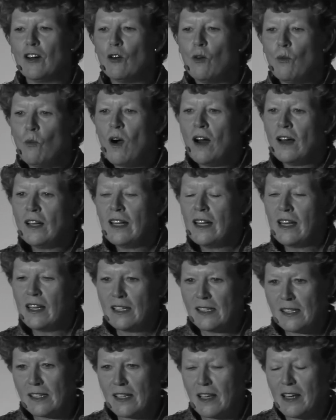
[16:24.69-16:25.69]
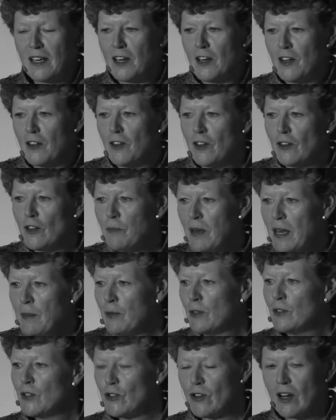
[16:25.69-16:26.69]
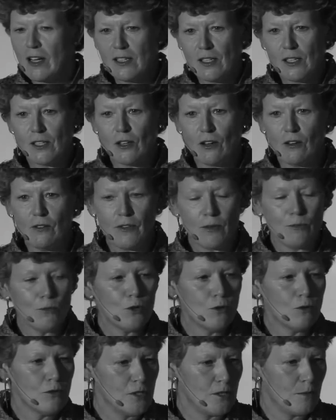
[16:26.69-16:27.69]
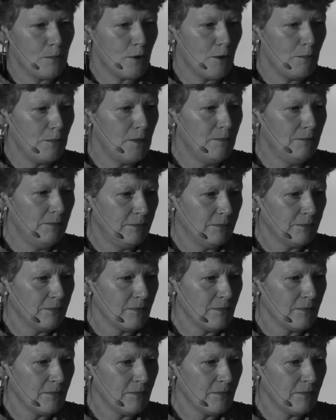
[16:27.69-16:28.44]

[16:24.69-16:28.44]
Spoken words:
One is that the people who are trying to solve them cause the problem.